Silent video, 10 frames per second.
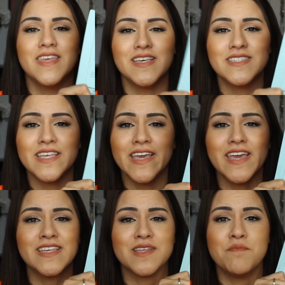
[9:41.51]
This thing
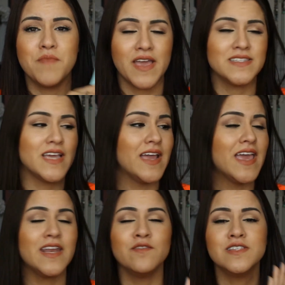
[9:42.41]
is amazing. I
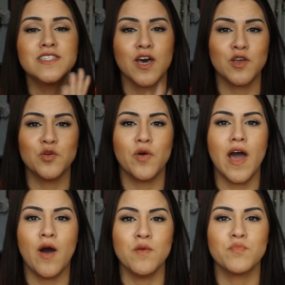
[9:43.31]
can't even tell you
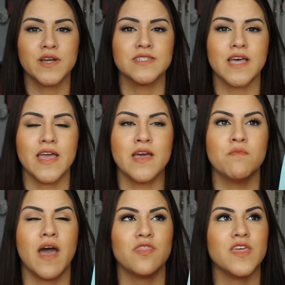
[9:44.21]
how impressed I
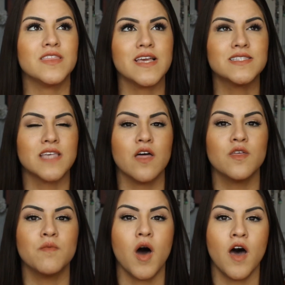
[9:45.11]
am. I think they sell
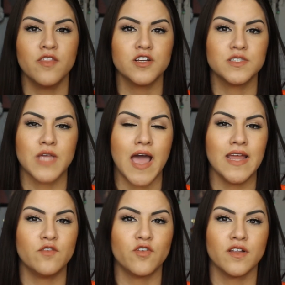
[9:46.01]
them on their
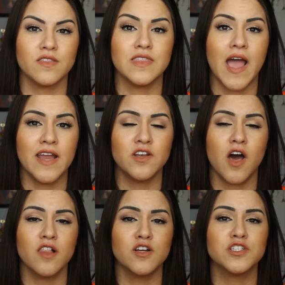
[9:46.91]
site for
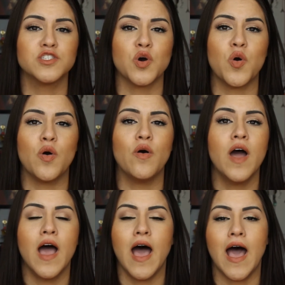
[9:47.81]
$9. So
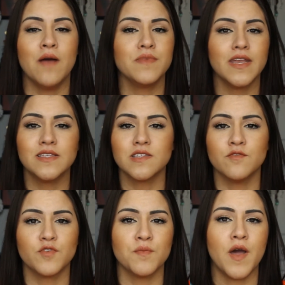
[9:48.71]
I'm getting
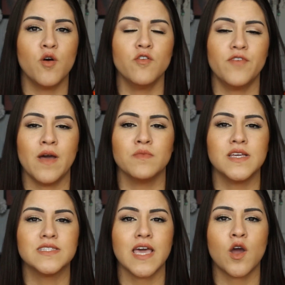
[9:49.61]
some for my whole family.
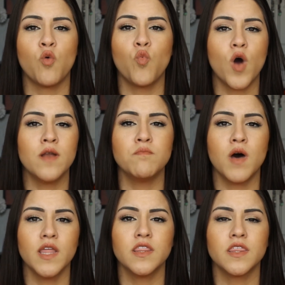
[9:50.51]
It's like a one
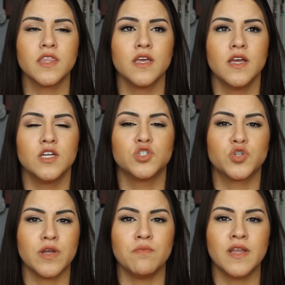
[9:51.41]
month
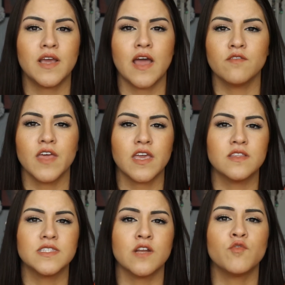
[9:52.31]
treatment kind of like
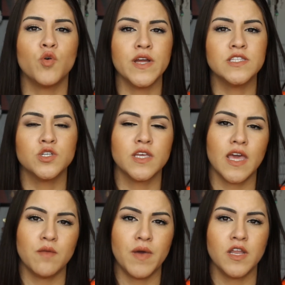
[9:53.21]
instead of going to
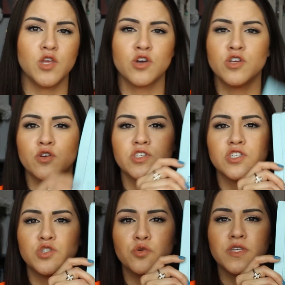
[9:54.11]
get a pedicure you can
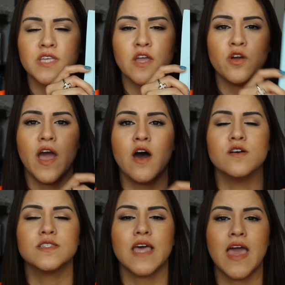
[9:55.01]
just do this at your
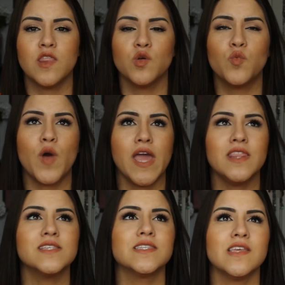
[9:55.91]
house and the way
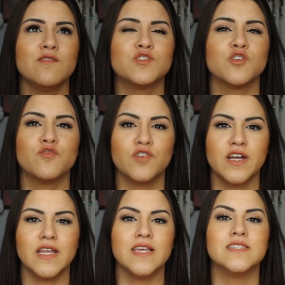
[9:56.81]
this leaves your
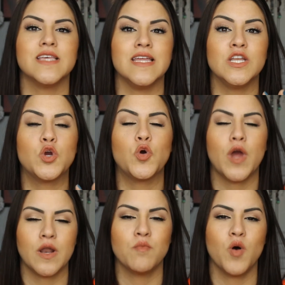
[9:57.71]
foot is
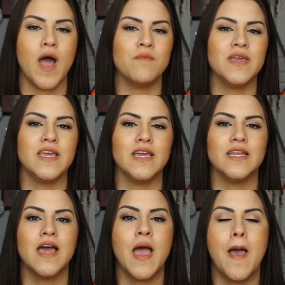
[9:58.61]
incredible I
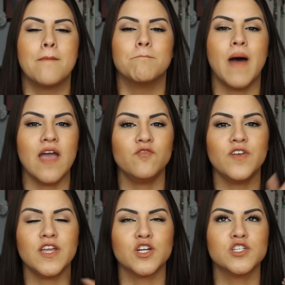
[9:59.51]
mean my
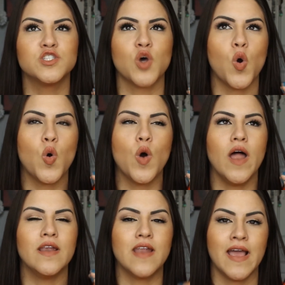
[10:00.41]
feet are so
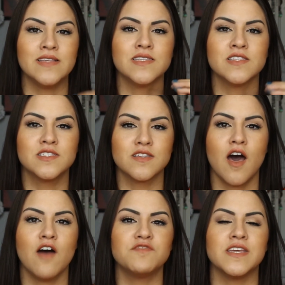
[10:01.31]
nice and
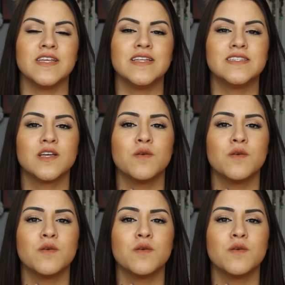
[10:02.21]
soft and it is